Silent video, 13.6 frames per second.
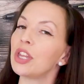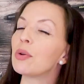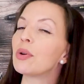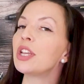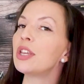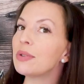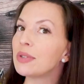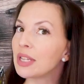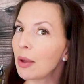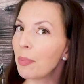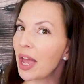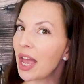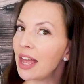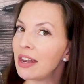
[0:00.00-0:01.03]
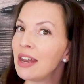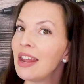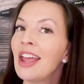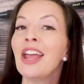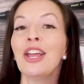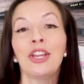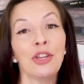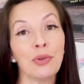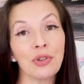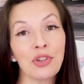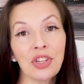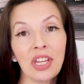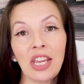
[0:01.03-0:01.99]
you are using a pen,
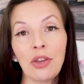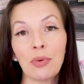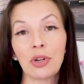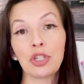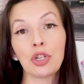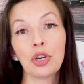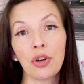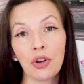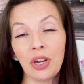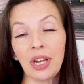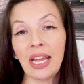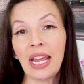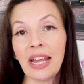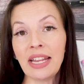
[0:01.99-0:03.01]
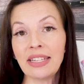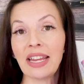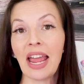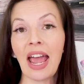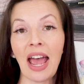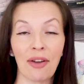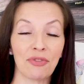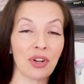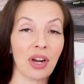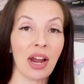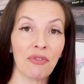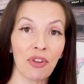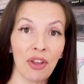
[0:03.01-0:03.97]
usually you are turning it after
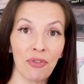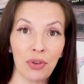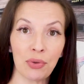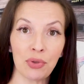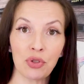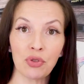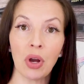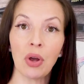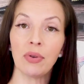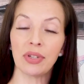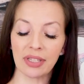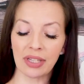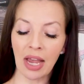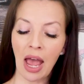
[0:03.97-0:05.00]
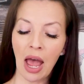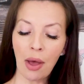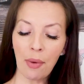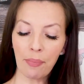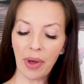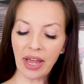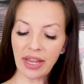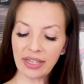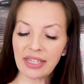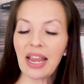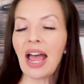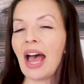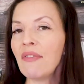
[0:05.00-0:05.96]
every few strokes,
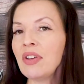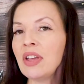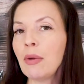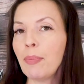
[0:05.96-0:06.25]
but having a